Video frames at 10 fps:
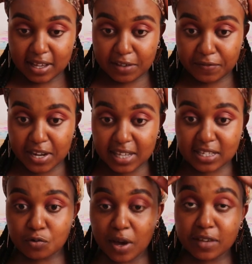If it
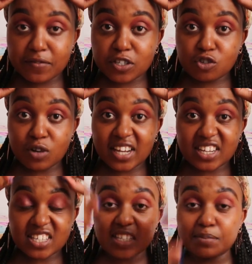doesn't work, if it's too
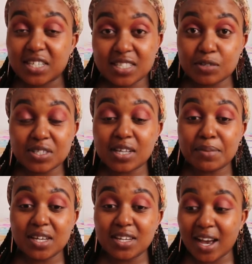light, I just mix it with
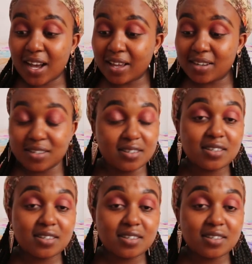something darker and